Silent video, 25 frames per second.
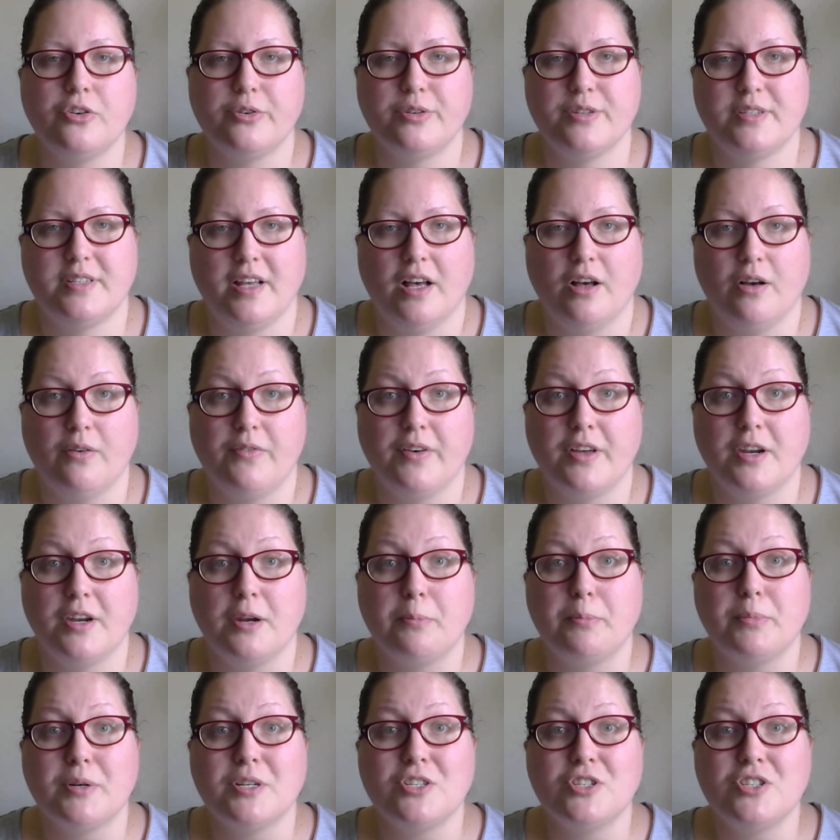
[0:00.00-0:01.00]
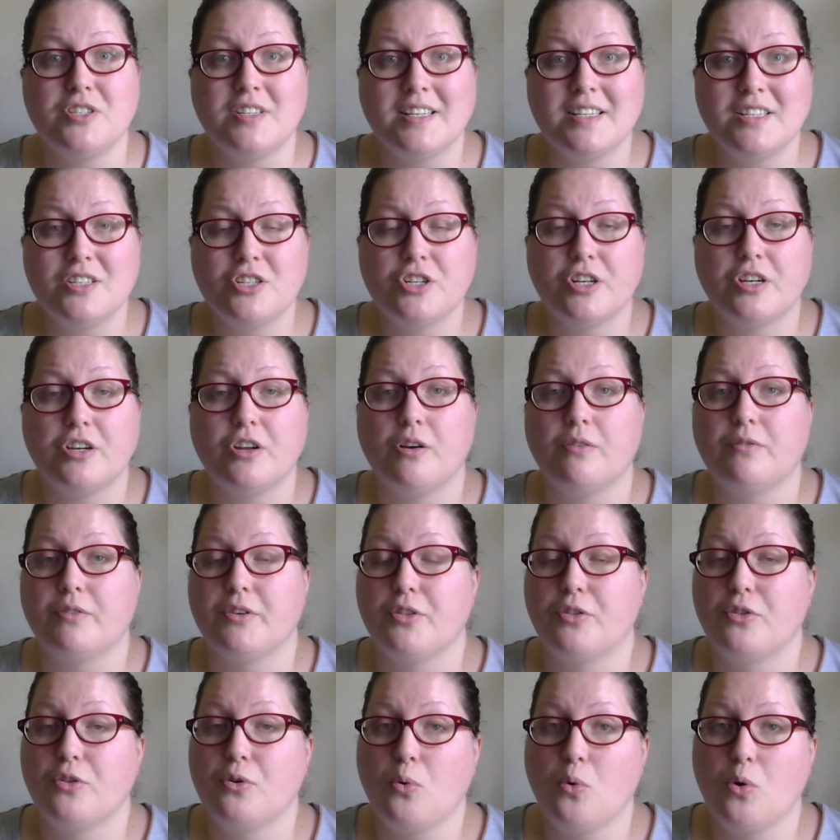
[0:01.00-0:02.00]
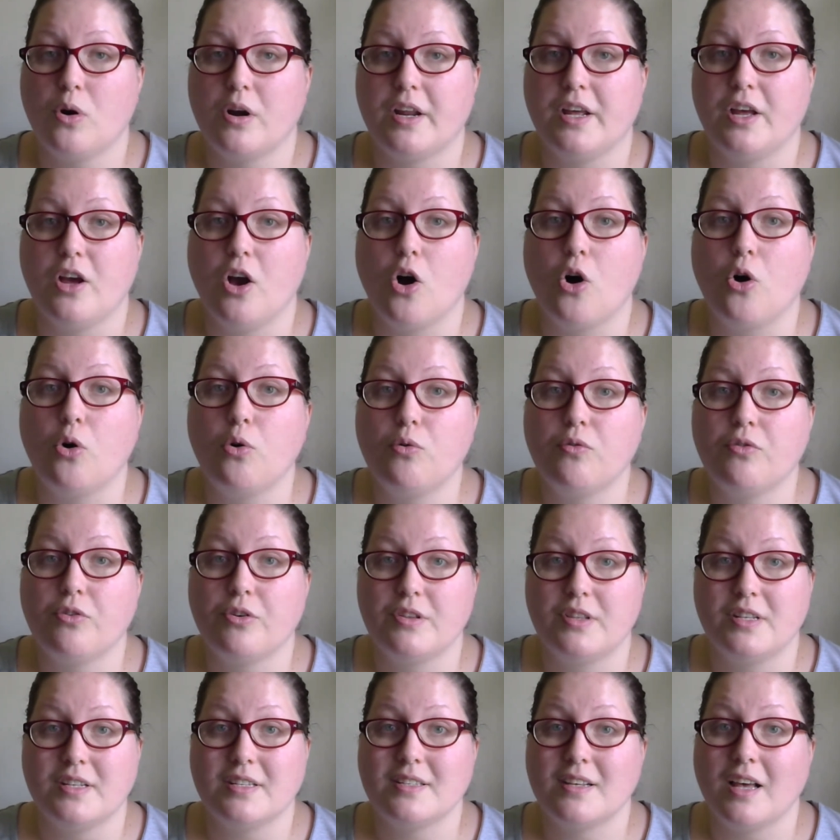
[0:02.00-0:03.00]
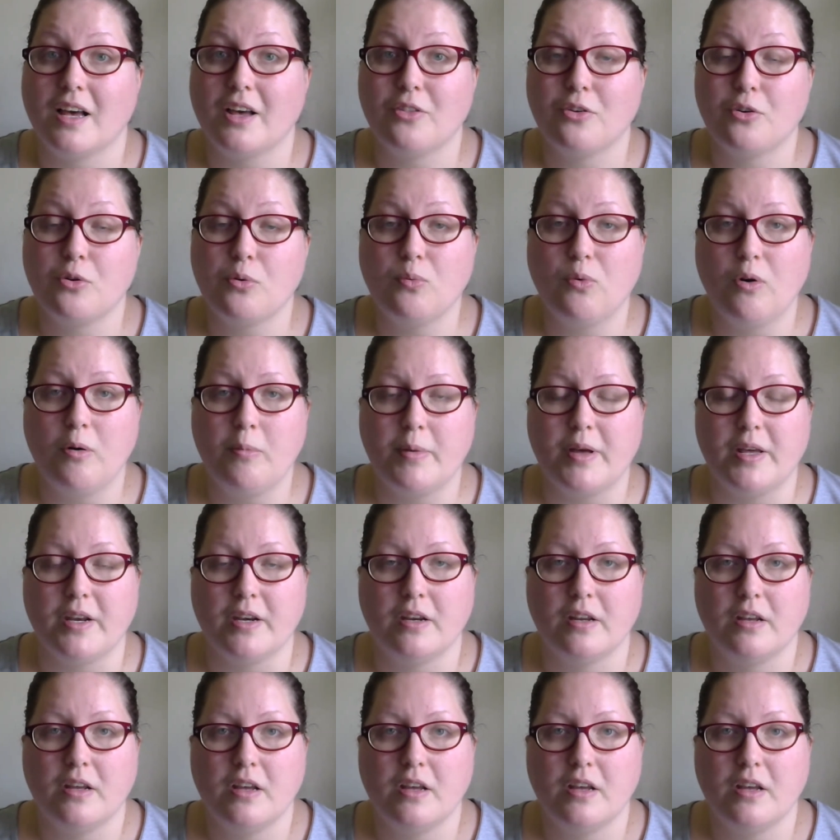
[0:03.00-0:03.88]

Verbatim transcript: yourself in a position of authority over this other woman.